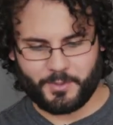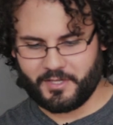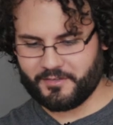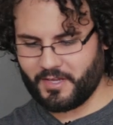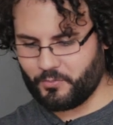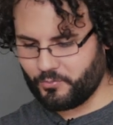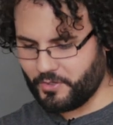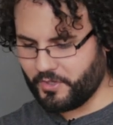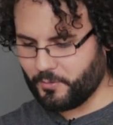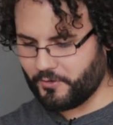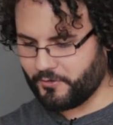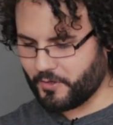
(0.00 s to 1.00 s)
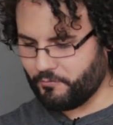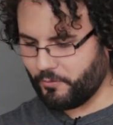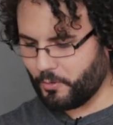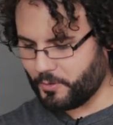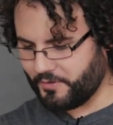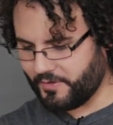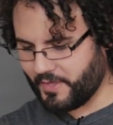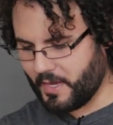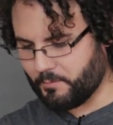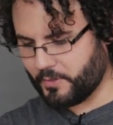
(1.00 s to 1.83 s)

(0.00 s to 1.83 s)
because I really was looking forward to that,